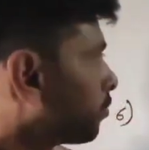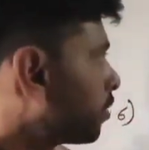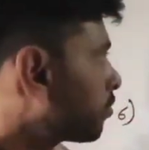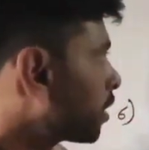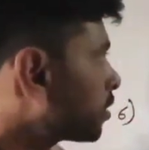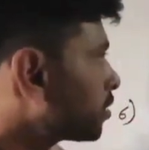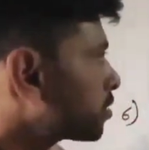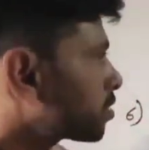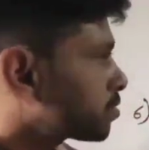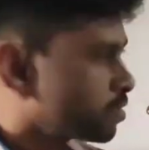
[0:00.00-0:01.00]
We have taken
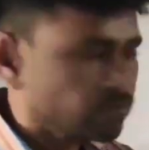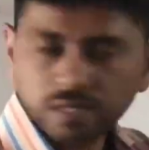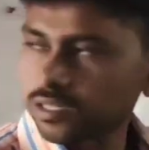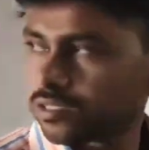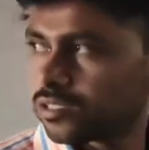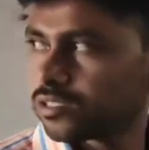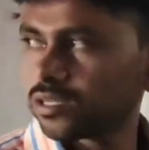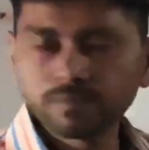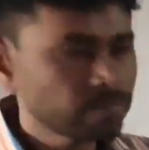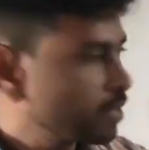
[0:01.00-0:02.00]
this unsaturated
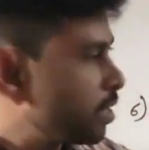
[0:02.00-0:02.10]
system